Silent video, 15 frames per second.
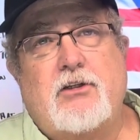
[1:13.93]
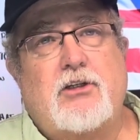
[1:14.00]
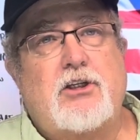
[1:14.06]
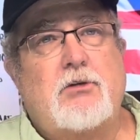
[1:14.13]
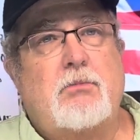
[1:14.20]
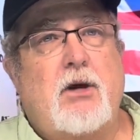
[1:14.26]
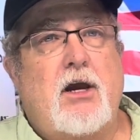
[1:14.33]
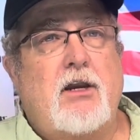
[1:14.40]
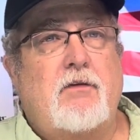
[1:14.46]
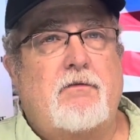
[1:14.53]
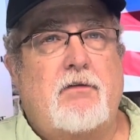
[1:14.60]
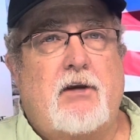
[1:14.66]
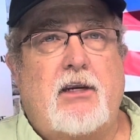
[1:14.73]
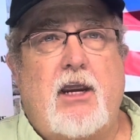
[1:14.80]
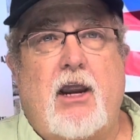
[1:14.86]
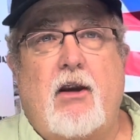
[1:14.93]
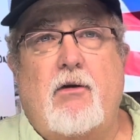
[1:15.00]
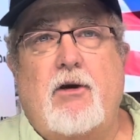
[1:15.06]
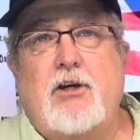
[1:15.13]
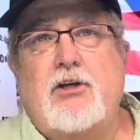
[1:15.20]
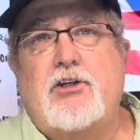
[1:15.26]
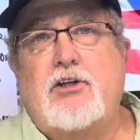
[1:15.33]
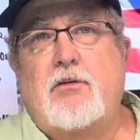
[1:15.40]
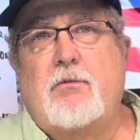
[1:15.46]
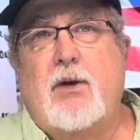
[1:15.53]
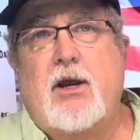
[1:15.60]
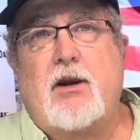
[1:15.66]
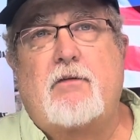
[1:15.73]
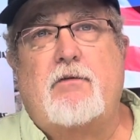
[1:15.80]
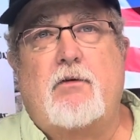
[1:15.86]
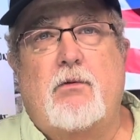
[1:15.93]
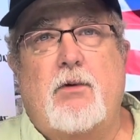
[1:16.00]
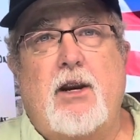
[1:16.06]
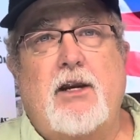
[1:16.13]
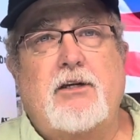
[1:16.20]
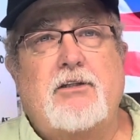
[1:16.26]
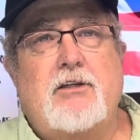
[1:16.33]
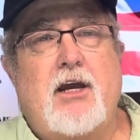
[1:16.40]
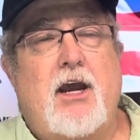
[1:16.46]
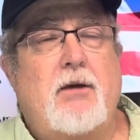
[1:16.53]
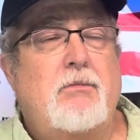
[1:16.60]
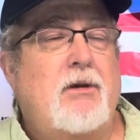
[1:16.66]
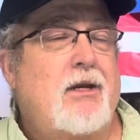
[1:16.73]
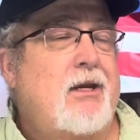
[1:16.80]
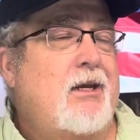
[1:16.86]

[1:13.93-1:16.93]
Is she buying it for carry? Is she buying it for range time?